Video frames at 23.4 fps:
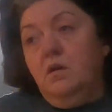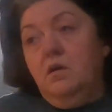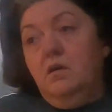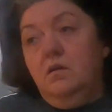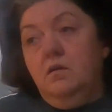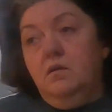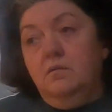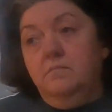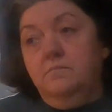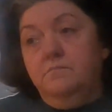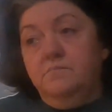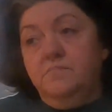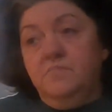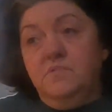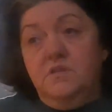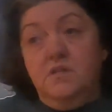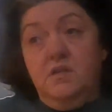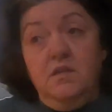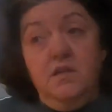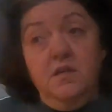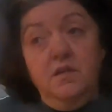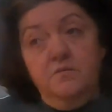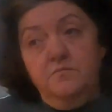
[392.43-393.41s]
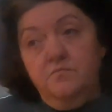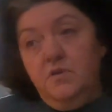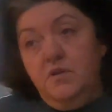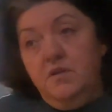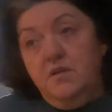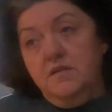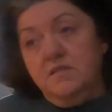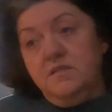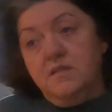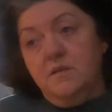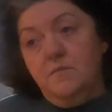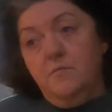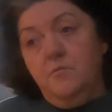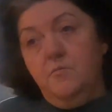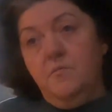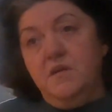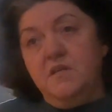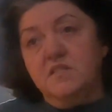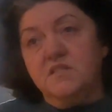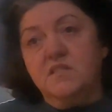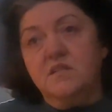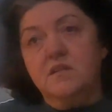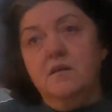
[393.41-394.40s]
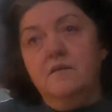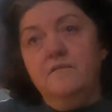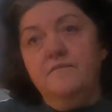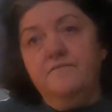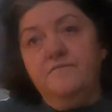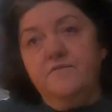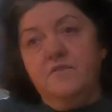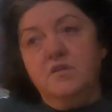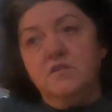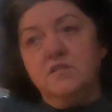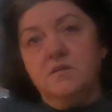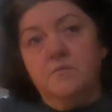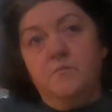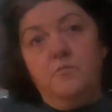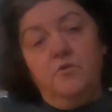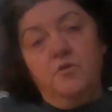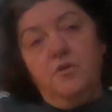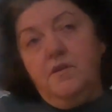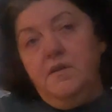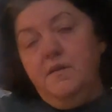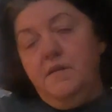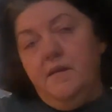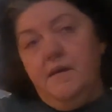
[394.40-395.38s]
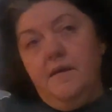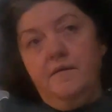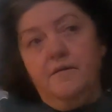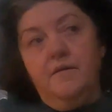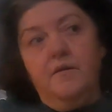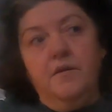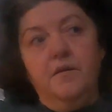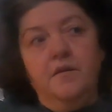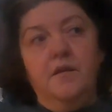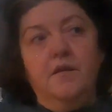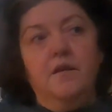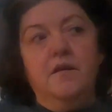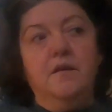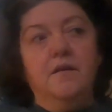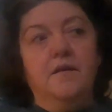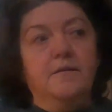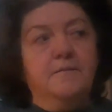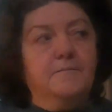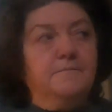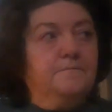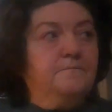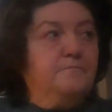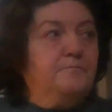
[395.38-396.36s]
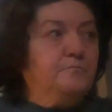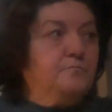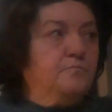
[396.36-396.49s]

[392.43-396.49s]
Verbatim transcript: um, to get rid of some of my stuff because I'm really not going to need it.